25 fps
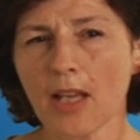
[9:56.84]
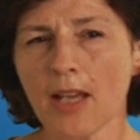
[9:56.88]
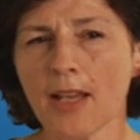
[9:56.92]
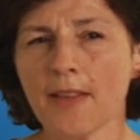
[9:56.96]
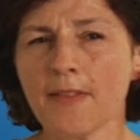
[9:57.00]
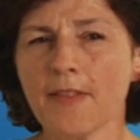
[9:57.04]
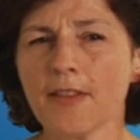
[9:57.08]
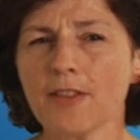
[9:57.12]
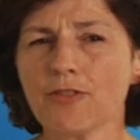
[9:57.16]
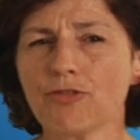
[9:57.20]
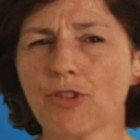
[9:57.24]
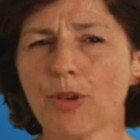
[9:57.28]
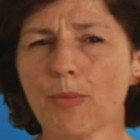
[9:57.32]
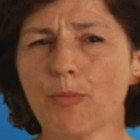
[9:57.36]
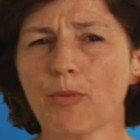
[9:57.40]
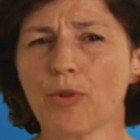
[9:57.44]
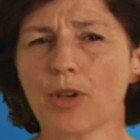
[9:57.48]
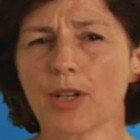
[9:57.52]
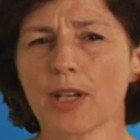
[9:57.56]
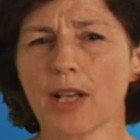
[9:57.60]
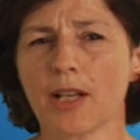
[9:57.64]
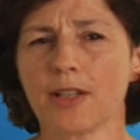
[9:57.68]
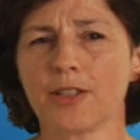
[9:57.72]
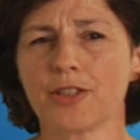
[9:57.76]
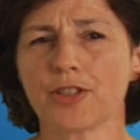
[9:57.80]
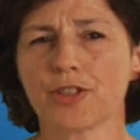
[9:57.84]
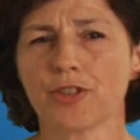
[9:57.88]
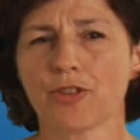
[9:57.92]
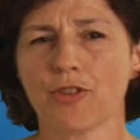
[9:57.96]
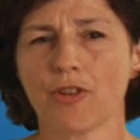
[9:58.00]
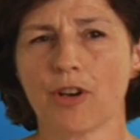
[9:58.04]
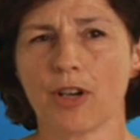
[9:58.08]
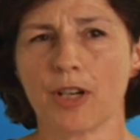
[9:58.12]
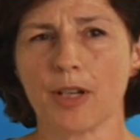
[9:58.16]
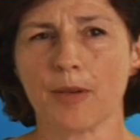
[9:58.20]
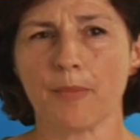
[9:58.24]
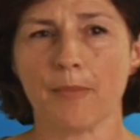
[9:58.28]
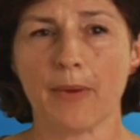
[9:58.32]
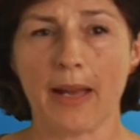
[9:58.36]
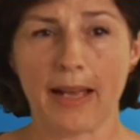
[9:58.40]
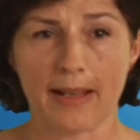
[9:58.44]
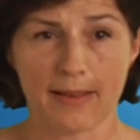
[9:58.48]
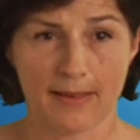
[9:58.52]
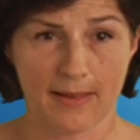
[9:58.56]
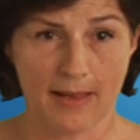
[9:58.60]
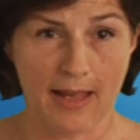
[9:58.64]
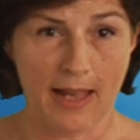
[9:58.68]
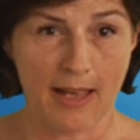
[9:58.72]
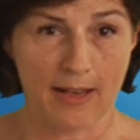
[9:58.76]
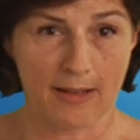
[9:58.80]
And this report underscored
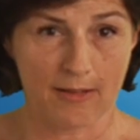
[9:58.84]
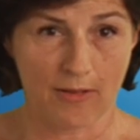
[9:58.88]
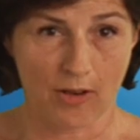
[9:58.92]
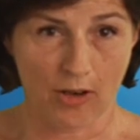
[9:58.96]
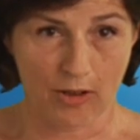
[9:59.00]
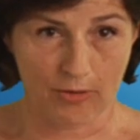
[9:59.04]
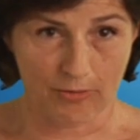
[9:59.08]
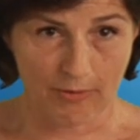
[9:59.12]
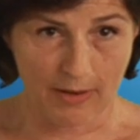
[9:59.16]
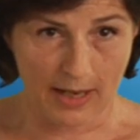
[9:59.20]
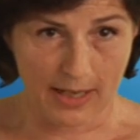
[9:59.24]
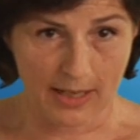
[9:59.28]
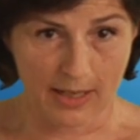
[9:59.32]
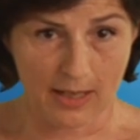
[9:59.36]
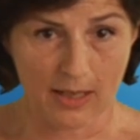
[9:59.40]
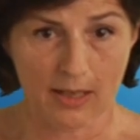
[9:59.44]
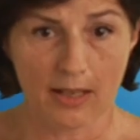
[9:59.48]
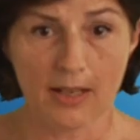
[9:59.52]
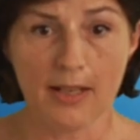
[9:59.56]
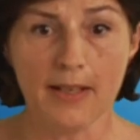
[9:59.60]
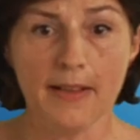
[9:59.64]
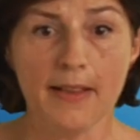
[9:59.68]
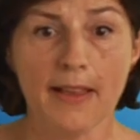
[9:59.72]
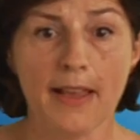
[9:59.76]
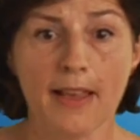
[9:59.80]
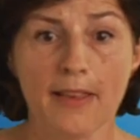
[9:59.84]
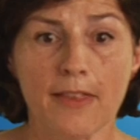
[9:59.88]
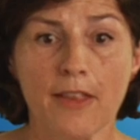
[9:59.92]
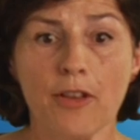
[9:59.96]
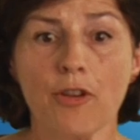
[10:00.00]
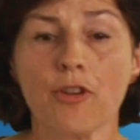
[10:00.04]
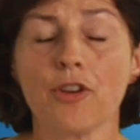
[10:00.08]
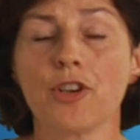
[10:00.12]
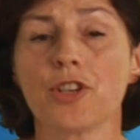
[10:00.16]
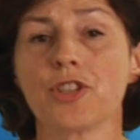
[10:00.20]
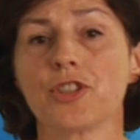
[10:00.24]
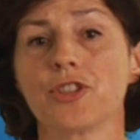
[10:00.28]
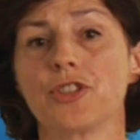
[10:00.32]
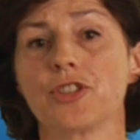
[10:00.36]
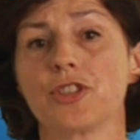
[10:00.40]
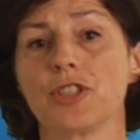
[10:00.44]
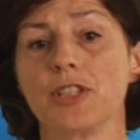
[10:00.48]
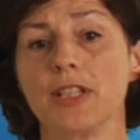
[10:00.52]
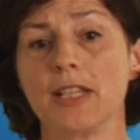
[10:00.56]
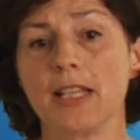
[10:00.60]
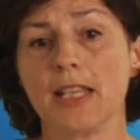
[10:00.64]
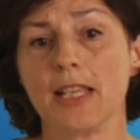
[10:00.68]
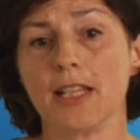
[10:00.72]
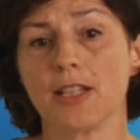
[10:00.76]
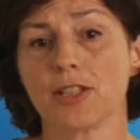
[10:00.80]
back then already the urgent
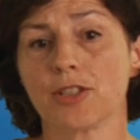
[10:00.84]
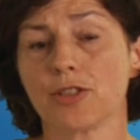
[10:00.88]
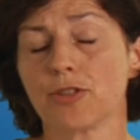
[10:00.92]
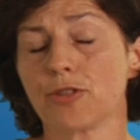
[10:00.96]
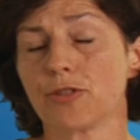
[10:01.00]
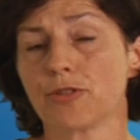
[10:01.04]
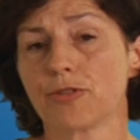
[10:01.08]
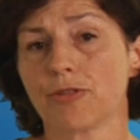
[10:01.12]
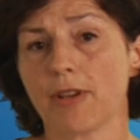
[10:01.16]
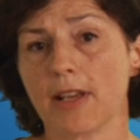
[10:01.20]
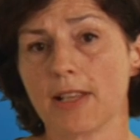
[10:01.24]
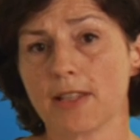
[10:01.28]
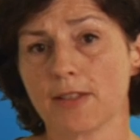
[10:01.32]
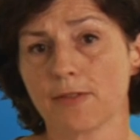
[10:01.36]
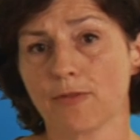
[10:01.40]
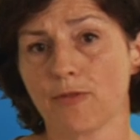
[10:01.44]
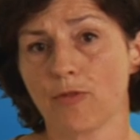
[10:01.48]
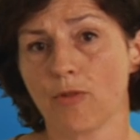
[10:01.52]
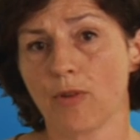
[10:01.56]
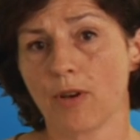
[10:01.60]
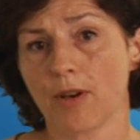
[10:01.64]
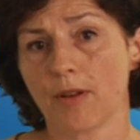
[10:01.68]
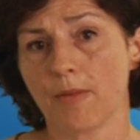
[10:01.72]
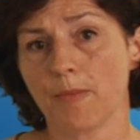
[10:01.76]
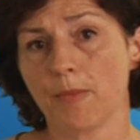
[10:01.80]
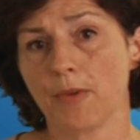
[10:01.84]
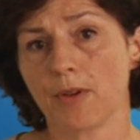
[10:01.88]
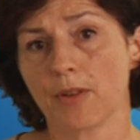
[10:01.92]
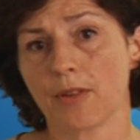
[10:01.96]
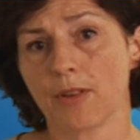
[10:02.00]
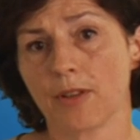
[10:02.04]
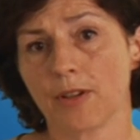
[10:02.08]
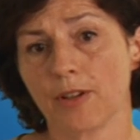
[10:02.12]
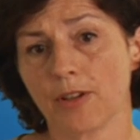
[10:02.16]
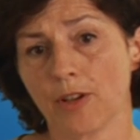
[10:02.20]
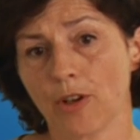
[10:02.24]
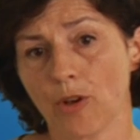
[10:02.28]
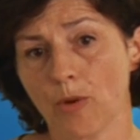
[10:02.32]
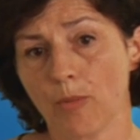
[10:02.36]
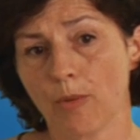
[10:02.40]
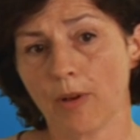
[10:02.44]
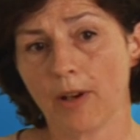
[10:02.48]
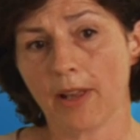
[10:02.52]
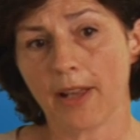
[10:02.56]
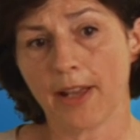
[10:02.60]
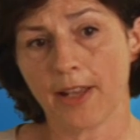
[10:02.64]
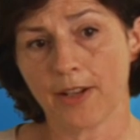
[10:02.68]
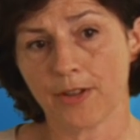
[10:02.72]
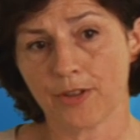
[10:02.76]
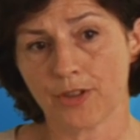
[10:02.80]
need to transform the
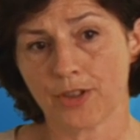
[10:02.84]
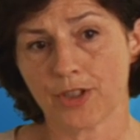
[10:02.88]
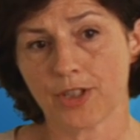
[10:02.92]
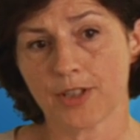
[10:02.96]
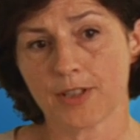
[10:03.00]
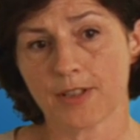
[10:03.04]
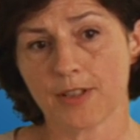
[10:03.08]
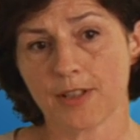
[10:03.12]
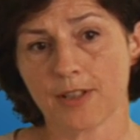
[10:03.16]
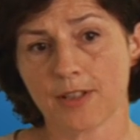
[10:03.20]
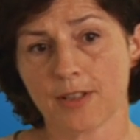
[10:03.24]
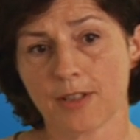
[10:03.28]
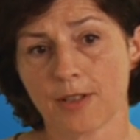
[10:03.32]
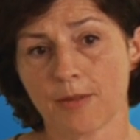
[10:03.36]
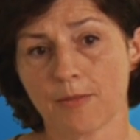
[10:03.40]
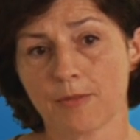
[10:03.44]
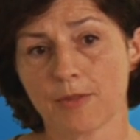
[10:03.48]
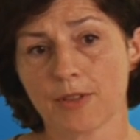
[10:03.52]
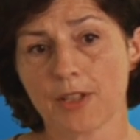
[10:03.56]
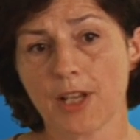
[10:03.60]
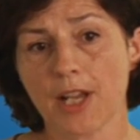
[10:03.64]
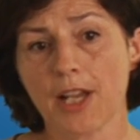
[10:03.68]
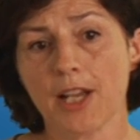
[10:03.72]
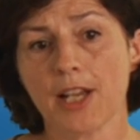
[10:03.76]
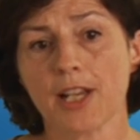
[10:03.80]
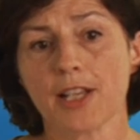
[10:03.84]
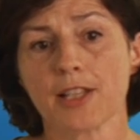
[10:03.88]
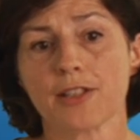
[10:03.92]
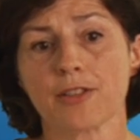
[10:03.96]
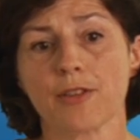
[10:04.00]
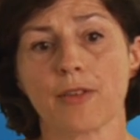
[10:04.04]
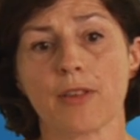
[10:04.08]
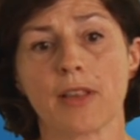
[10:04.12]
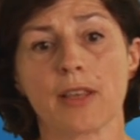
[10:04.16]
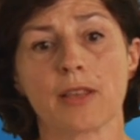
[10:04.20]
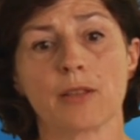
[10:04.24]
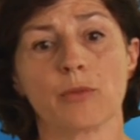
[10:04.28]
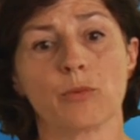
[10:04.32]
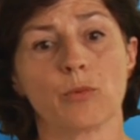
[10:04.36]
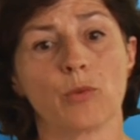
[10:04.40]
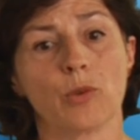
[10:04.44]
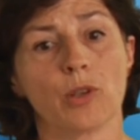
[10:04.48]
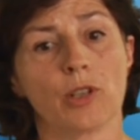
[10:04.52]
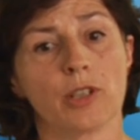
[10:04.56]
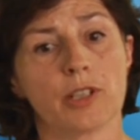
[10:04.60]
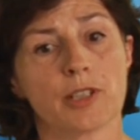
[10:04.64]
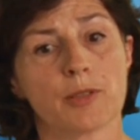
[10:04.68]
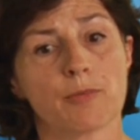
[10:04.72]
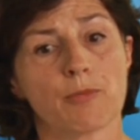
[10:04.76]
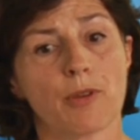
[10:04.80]
global energy systems so that the
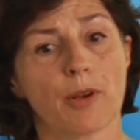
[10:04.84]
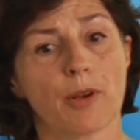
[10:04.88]
world's